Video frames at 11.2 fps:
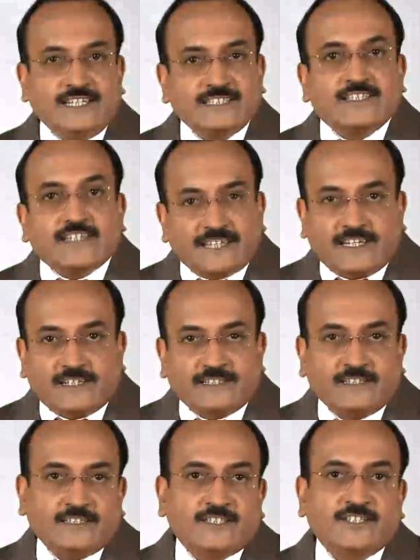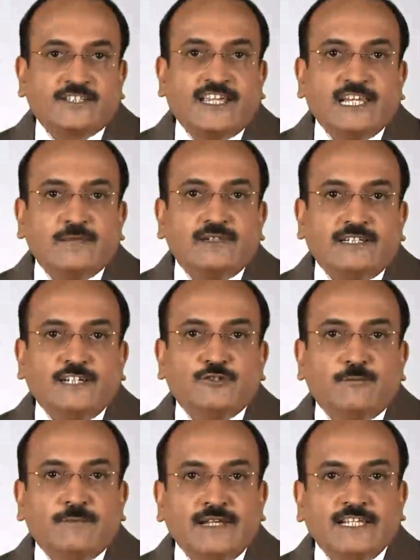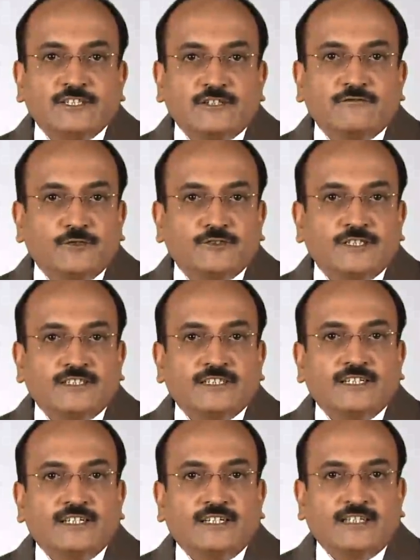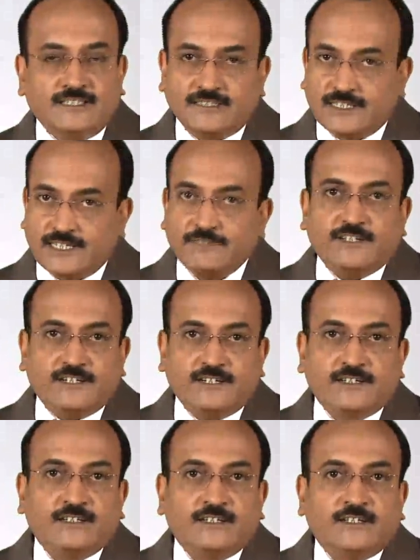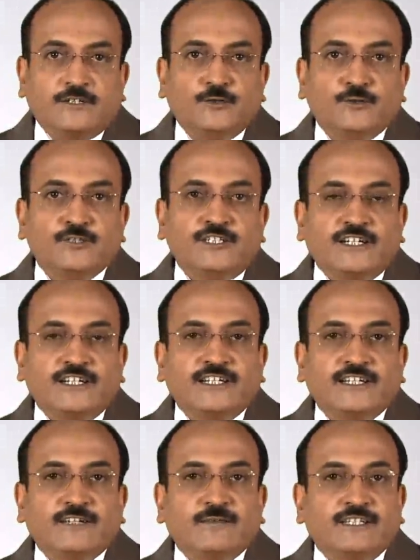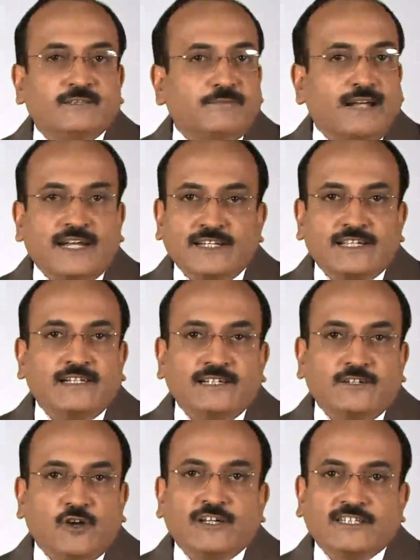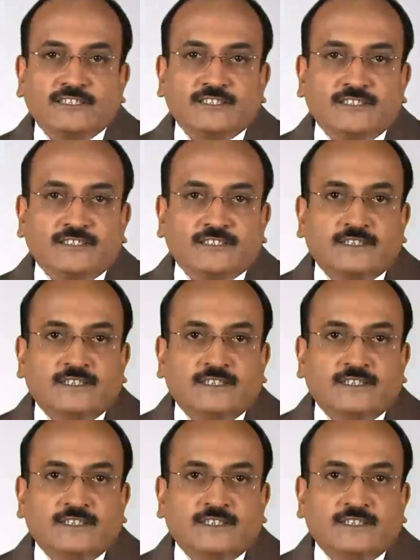is the king. Scalability to millions of users is a given. User training is practically non-existent.